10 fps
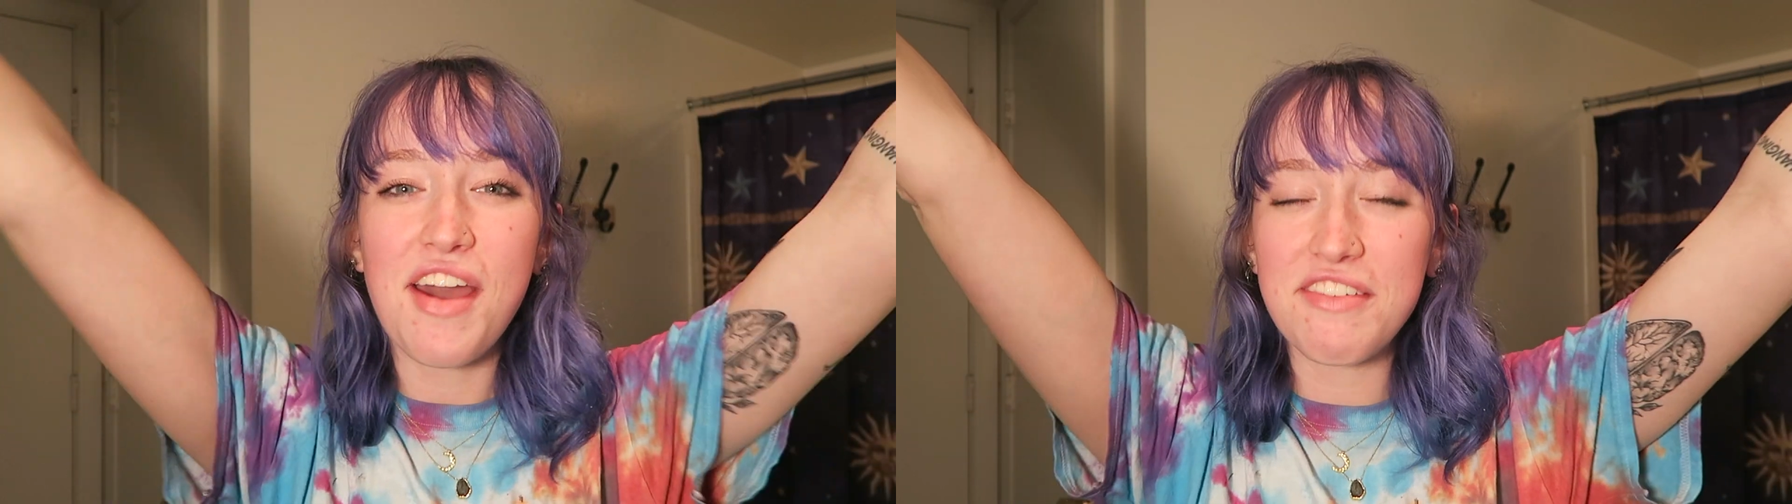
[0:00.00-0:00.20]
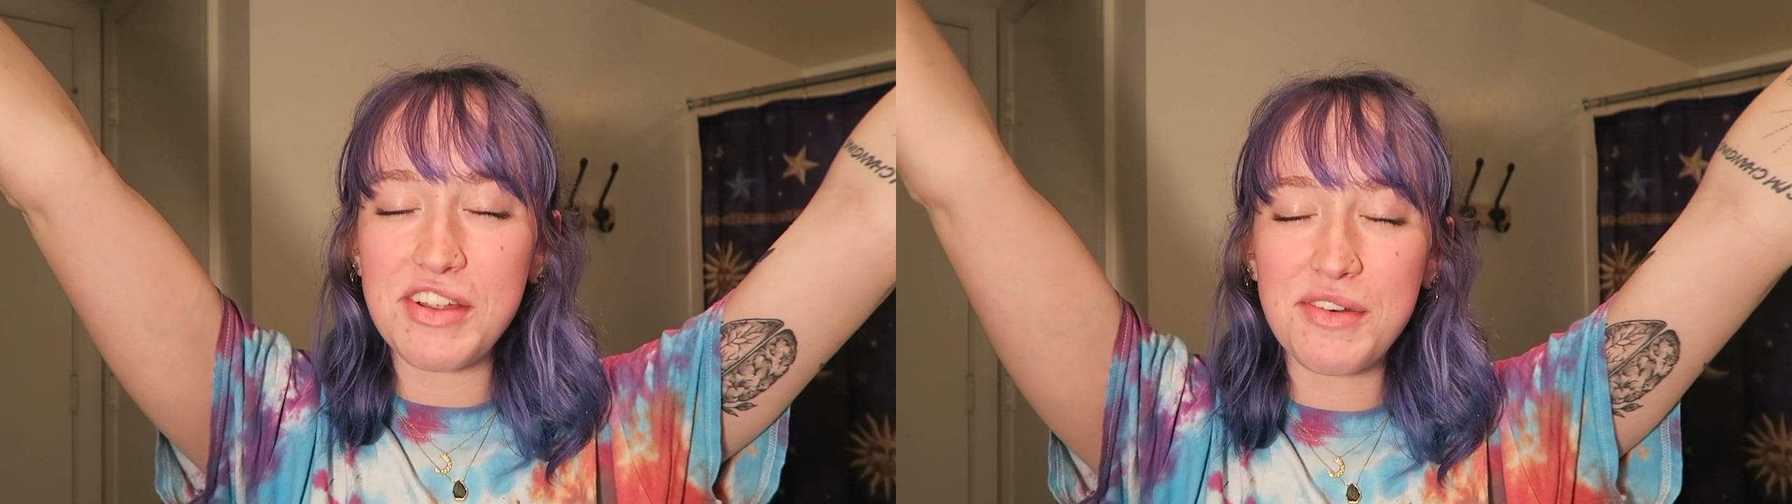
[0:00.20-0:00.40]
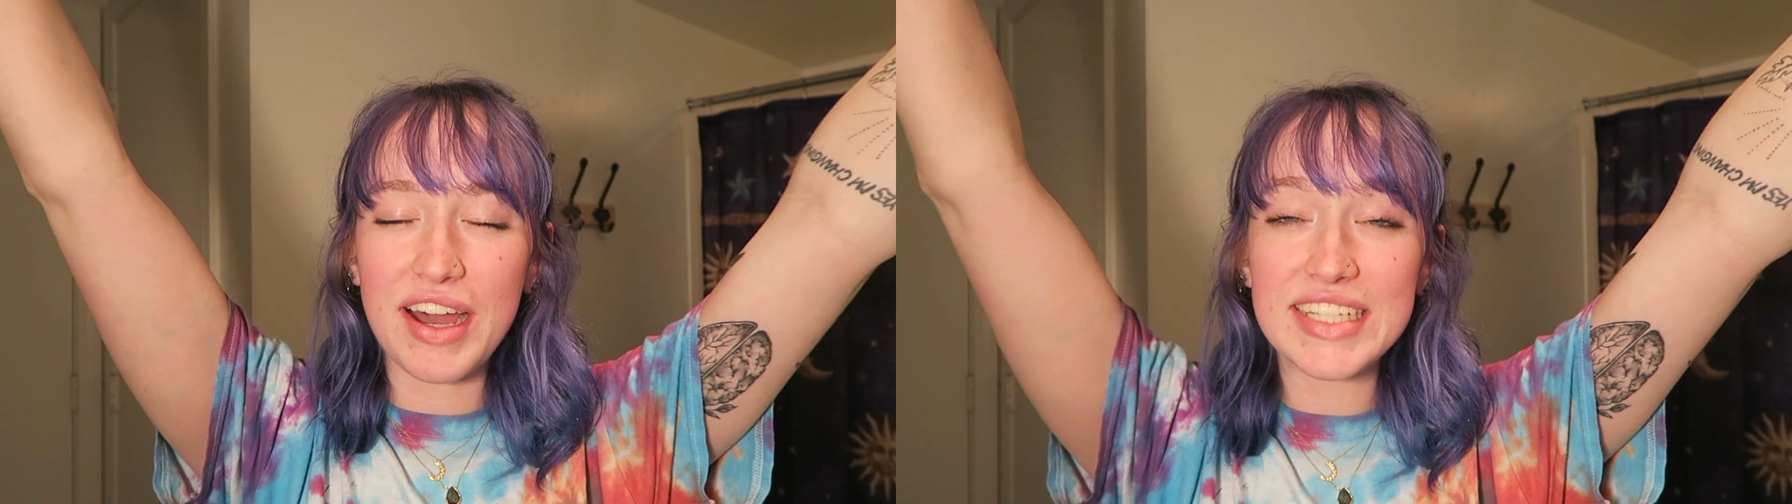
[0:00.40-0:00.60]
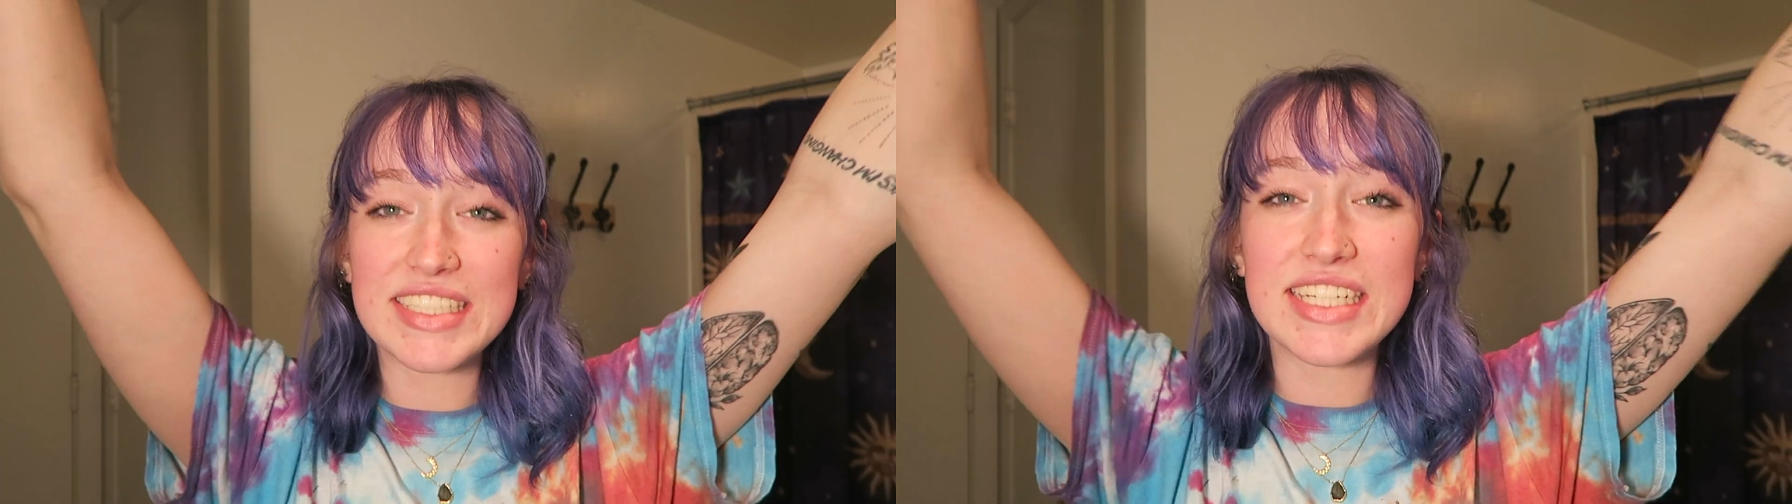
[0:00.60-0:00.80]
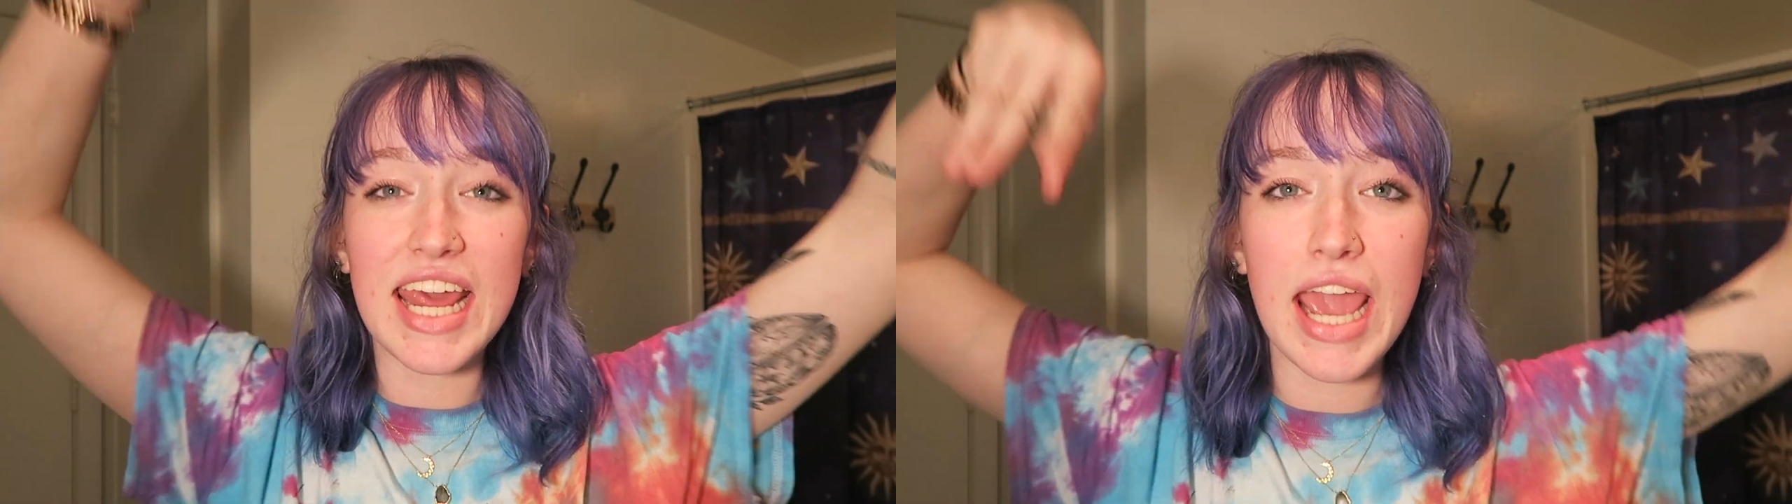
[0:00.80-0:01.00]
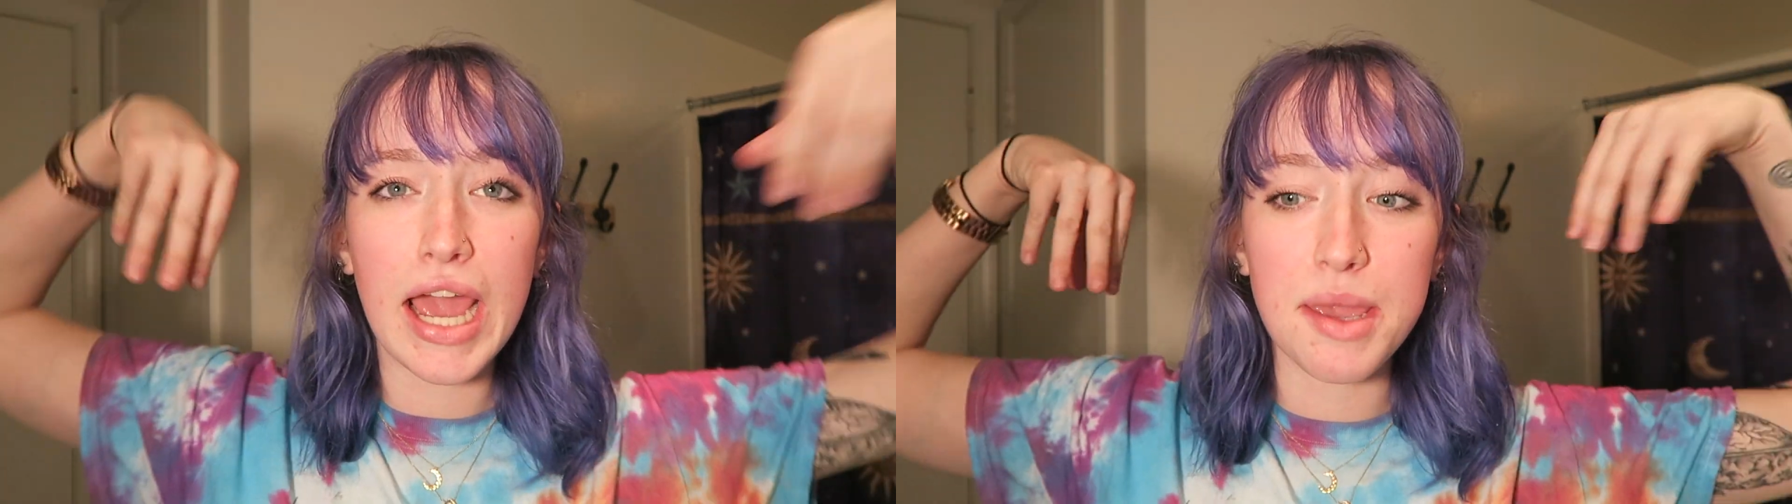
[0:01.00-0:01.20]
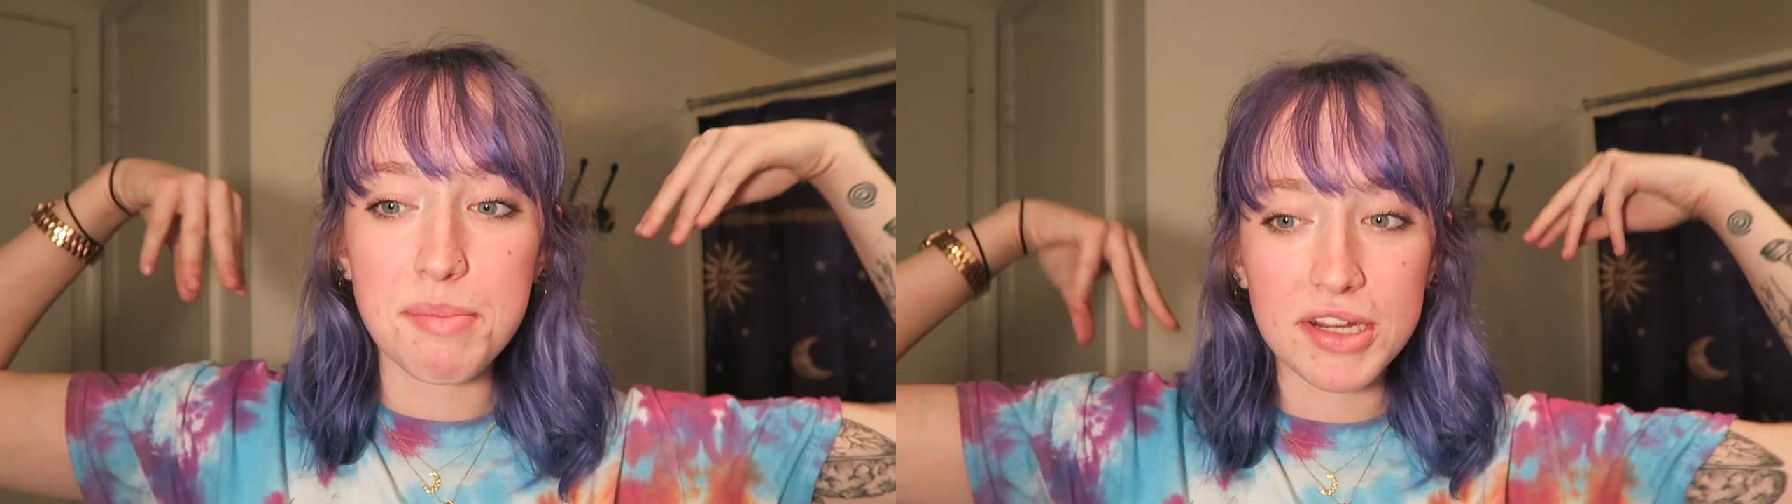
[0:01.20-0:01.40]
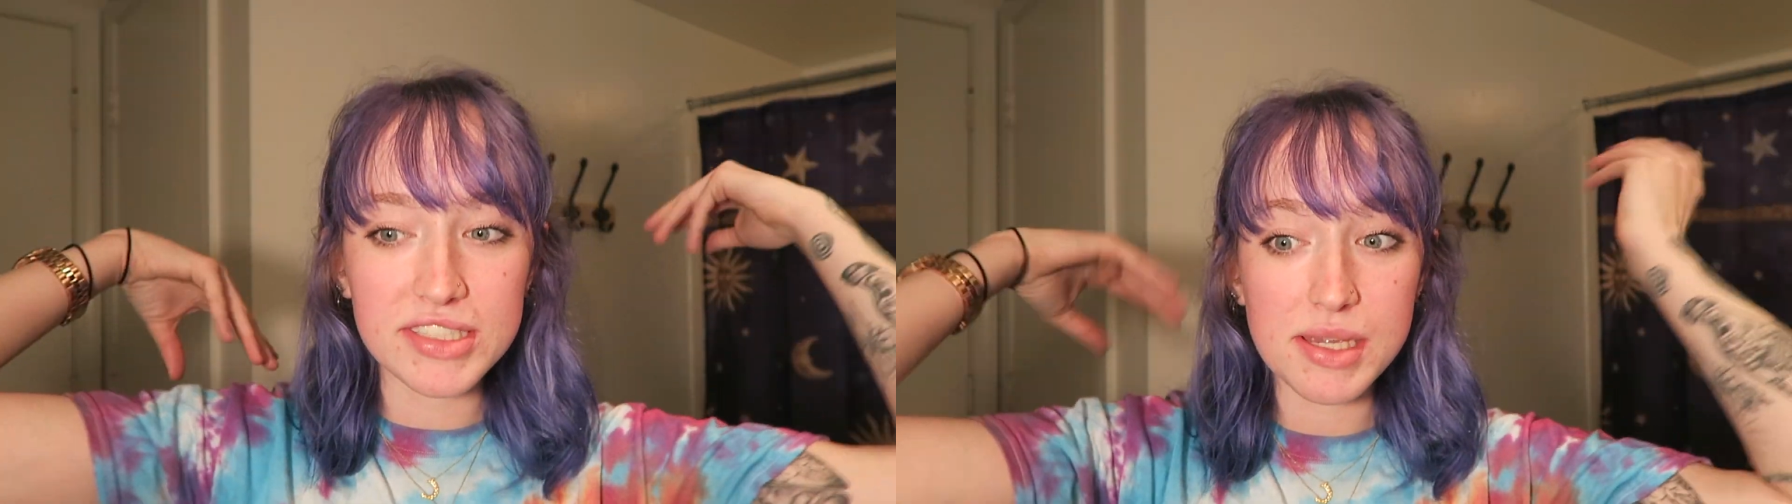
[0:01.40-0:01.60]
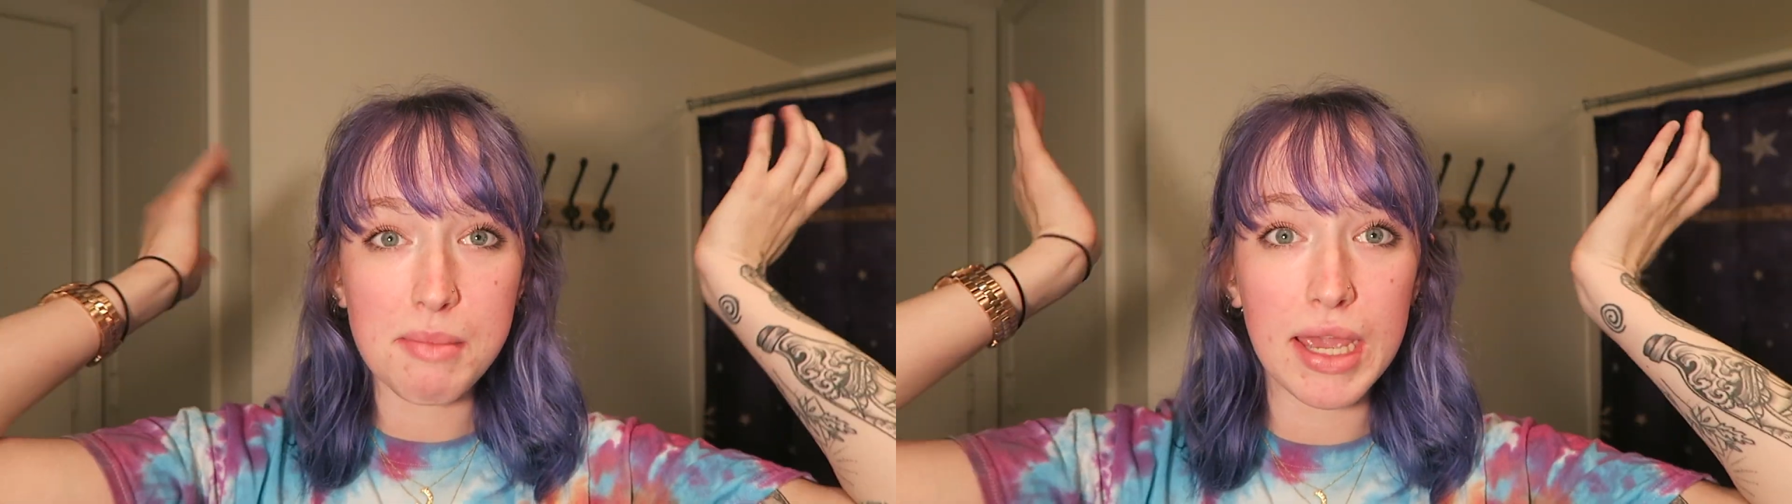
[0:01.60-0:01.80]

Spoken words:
everyone, today I am piercing